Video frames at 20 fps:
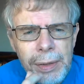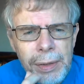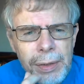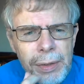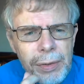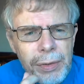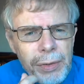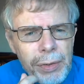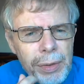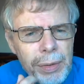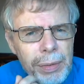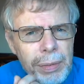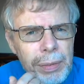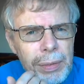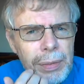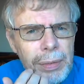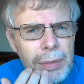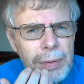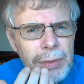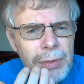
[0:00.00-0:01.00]
So
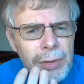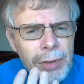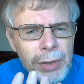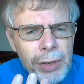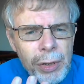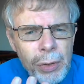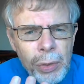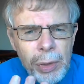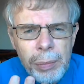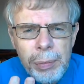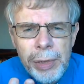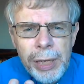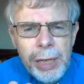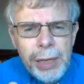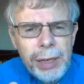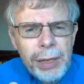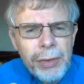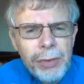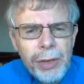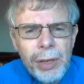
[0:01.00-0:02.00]
to know Him,
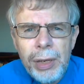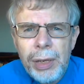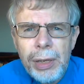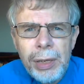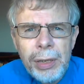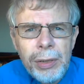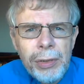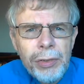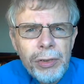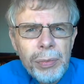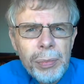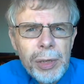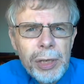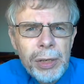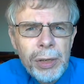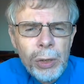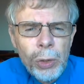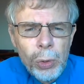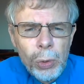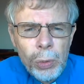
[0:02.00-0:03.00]
that is our ultimate
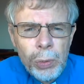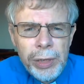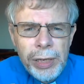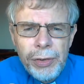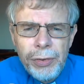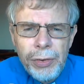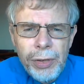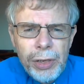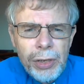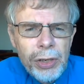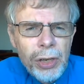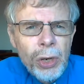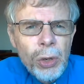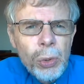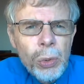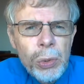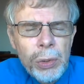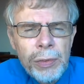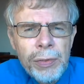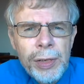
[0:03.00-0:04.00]
goal. That's the
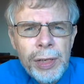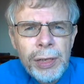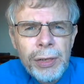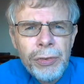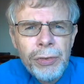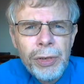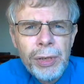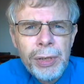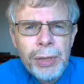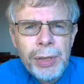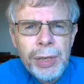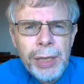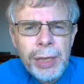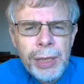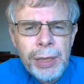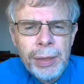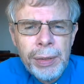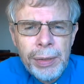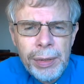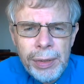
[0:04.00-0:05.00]
goal of our
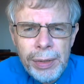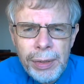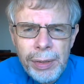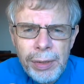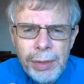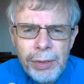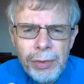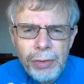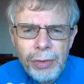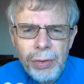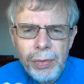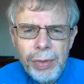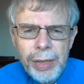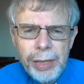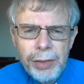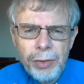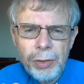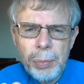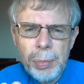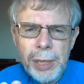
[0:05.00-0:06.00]
journey. So if
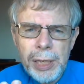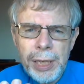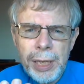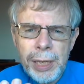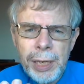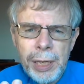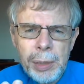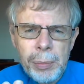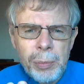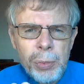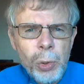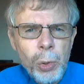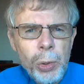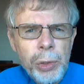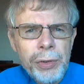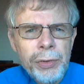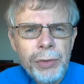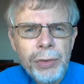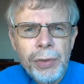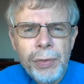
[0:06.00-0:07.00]
that's the beginning
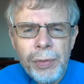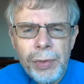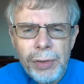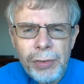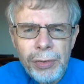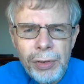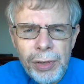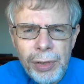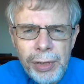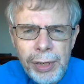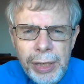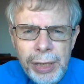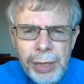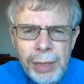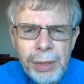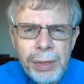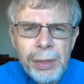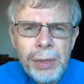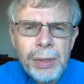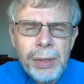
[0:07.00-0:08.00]
point of the journey,
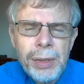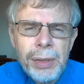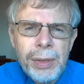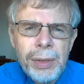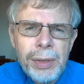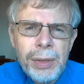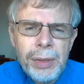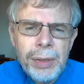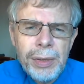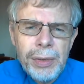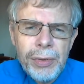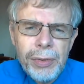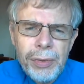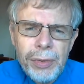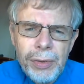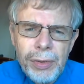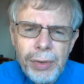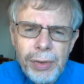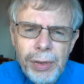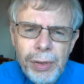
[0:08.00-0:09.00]

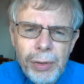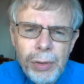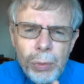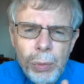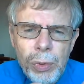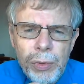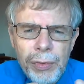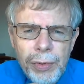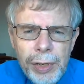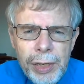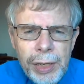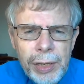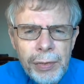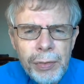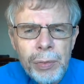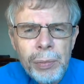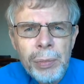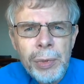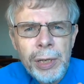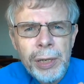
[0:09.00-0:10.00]
to know that we're
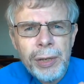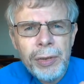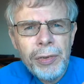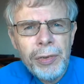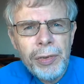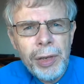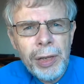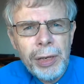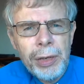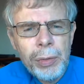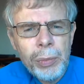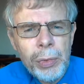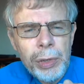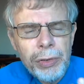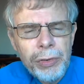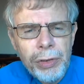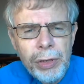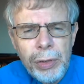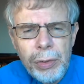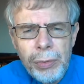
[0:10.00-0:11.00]
forgiven by the Son and we're
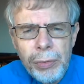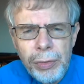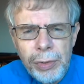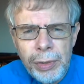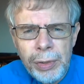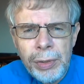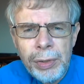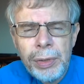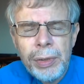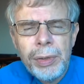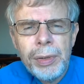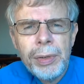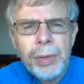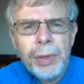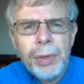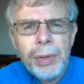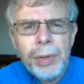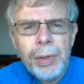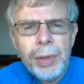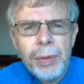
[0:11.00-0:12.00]
children
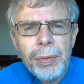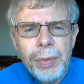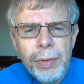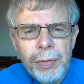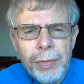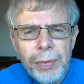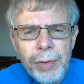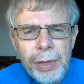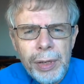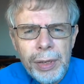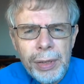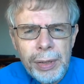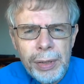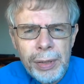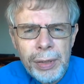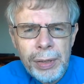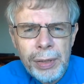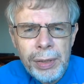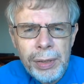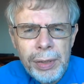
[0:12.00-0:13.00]
of the
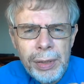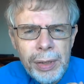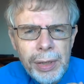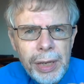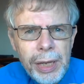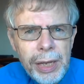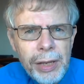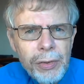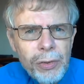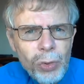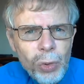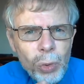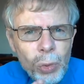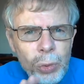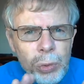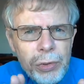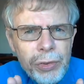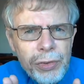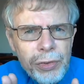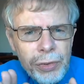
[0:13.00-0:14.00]
Father, it's
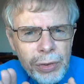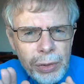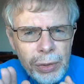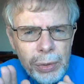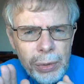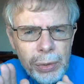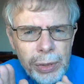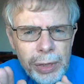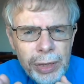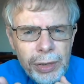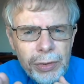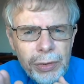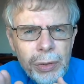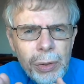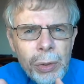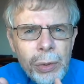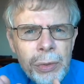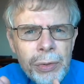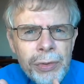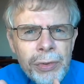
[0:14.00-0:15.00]
also its
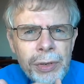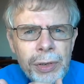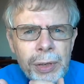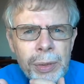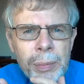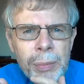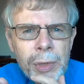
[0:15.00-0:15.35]
long-term